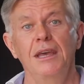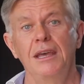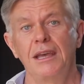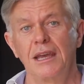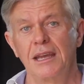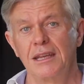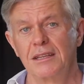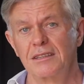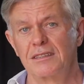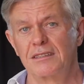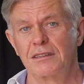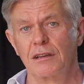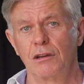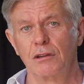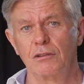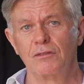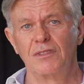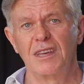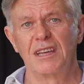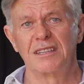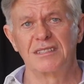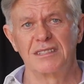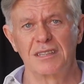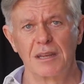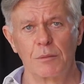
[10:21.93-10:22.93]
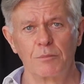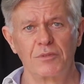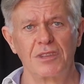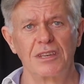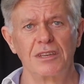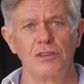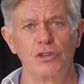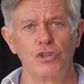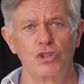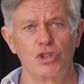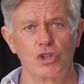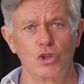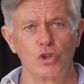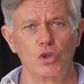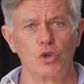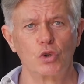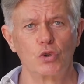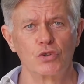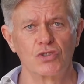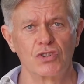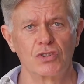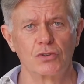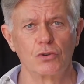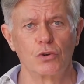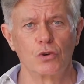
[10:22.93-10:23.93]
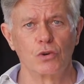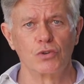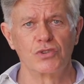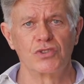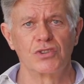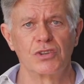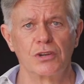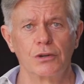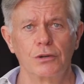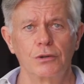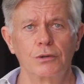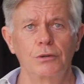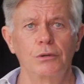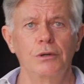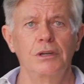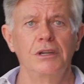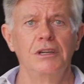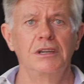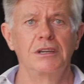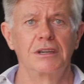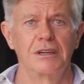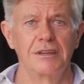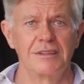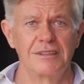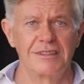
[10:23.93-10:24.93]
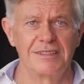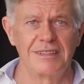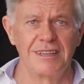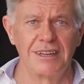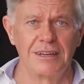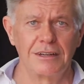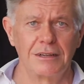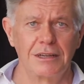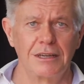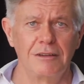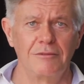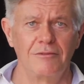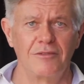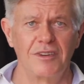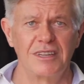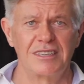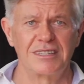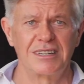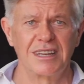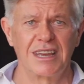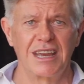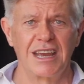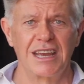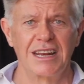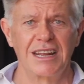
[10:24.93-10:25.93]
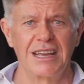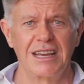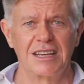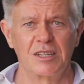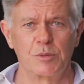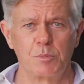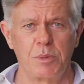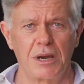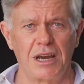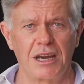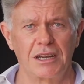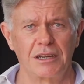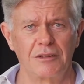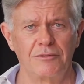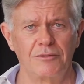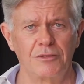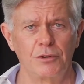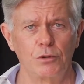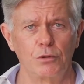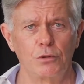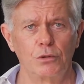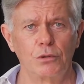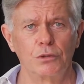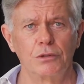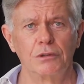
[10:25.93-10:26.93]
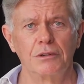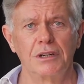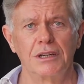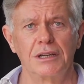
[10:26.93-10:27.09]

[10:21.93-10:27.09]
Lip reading: And so that's something you should also consider investigating as part of your